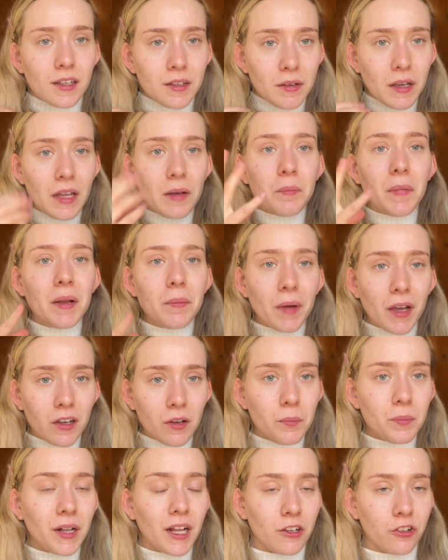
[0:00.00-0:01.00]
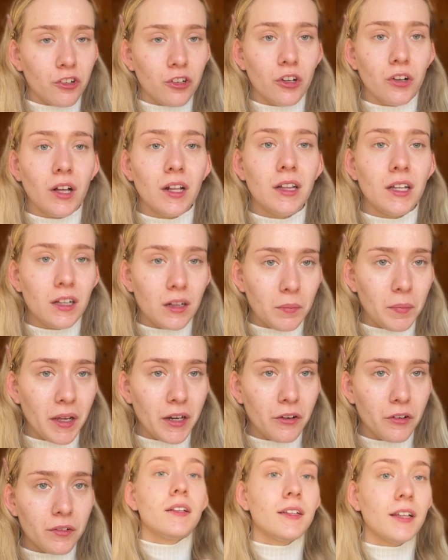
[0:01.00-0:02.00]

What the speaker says: it made my complexion look a little better.